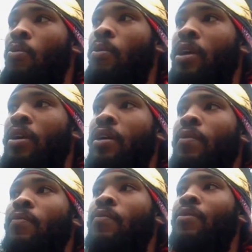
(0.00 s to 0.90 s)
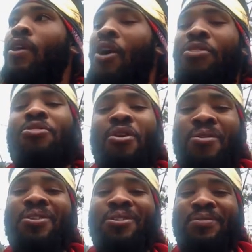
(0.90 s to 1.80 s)
we are
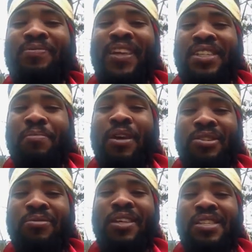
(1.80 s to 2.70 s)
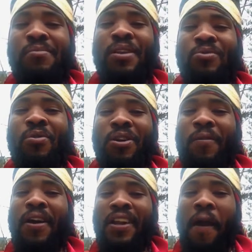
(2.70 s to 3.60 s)
thorough. That's the best word
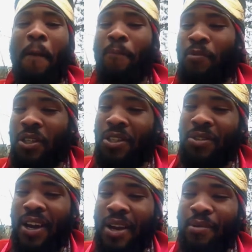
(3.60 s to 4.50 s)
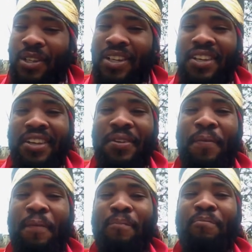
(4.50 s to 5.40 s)
right now to describe it.
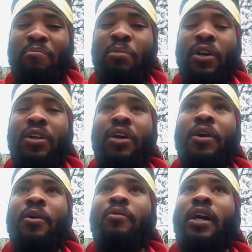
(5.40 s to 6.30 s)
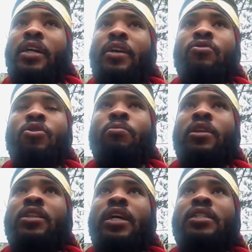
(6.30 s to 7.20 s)
But I give so many
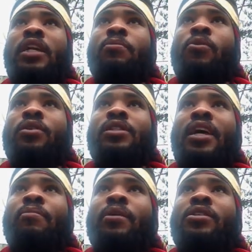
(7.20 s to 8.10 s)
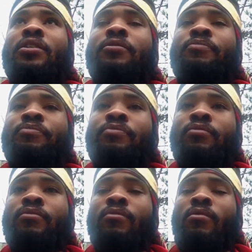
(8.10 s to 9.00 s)
thanks and I pour this libation
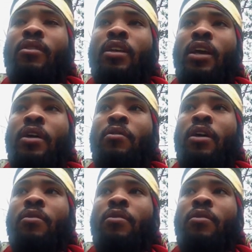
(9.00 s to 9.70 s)
and